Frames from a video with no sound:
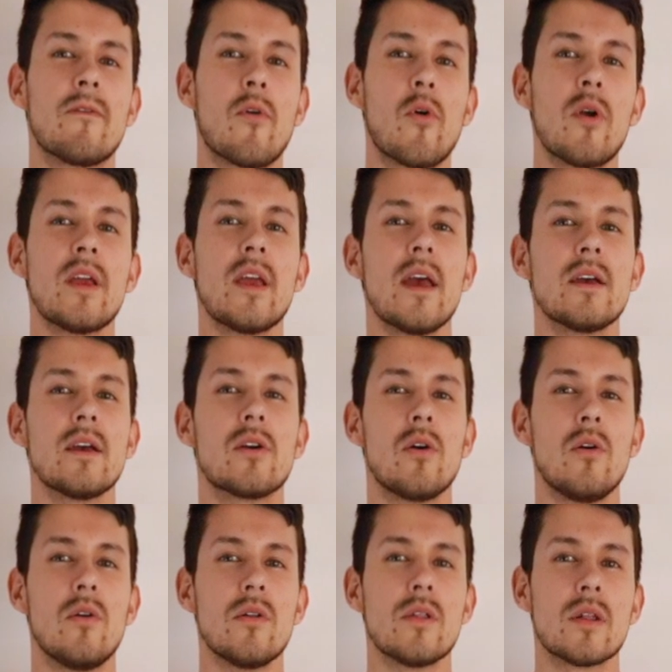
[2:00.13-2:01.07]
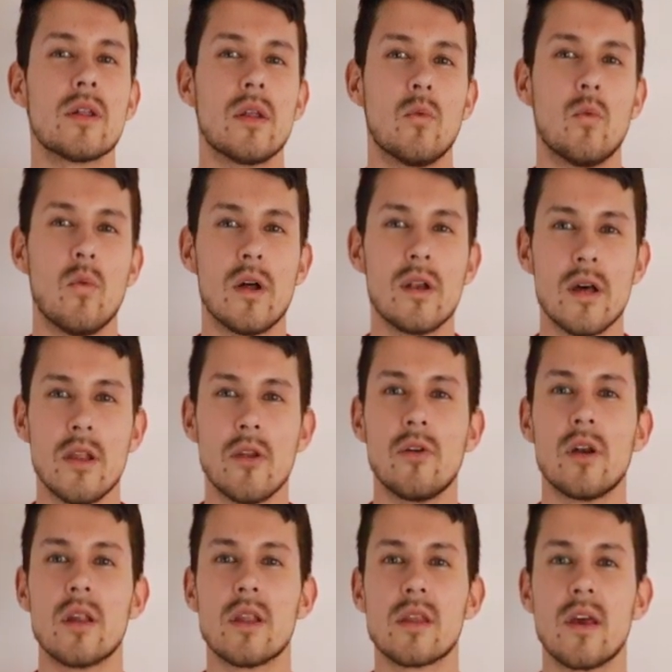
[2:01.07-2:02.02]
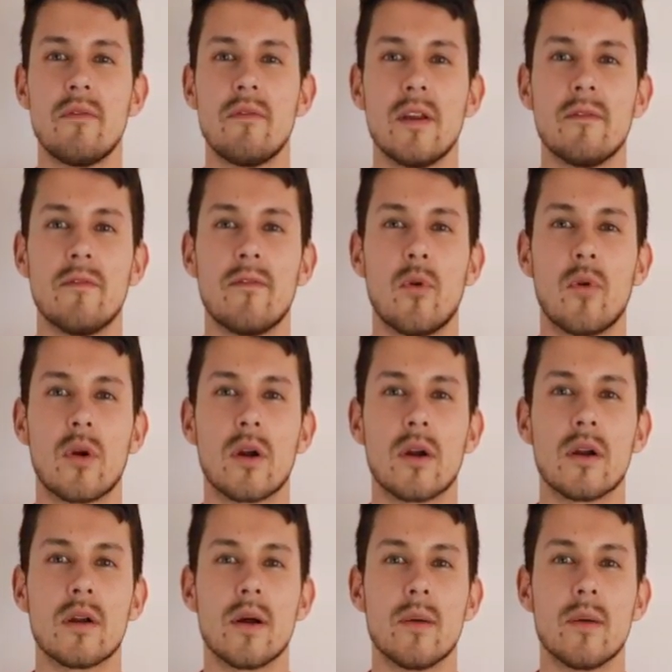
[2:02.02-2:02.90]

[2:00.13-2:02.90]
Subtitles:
48 goals in 174